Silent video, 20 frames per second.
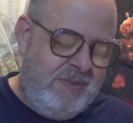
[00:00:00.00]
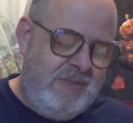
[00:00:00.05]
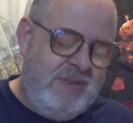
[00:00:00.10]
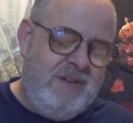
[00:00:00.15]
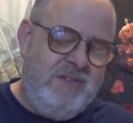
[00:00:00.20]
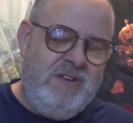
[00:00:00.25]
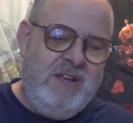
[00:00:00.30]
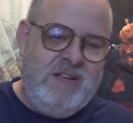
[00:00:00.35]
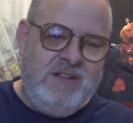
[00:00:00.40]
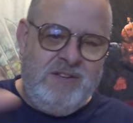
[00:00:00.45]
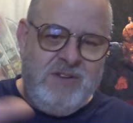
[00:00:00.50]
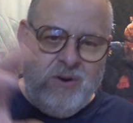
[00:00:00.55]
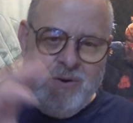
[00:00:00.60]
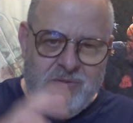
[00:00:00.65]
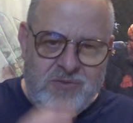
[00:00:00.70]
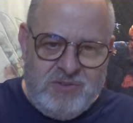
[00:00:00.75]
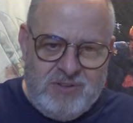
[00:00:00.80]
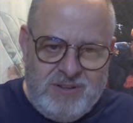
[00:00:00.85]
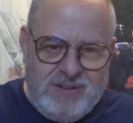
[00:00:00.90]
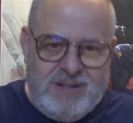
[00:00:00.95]
It
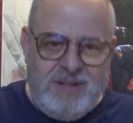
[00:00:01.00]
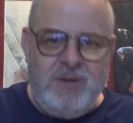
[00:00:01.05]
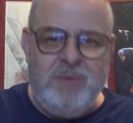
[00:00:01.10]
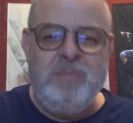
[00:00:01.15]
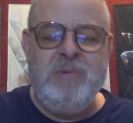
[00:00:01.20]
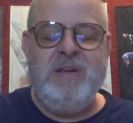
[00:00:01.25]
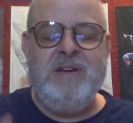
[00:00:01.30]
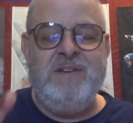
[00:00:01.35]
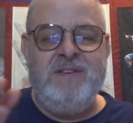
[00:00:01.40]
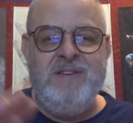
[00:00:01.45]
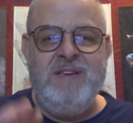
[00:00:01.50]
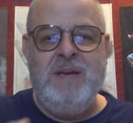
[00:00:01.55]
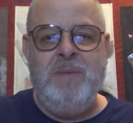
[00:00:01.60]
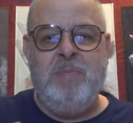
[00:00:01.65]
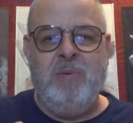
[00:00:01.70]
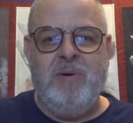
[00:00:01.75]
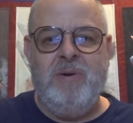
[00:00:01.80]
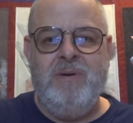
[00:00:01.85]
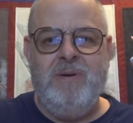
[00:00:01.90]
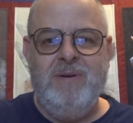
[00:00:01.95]
goes a little bit
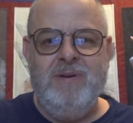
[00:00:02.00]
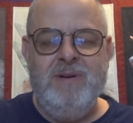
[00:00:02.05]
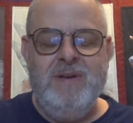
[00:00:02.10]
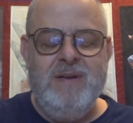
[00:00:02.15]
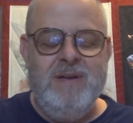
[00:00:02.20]
deeper,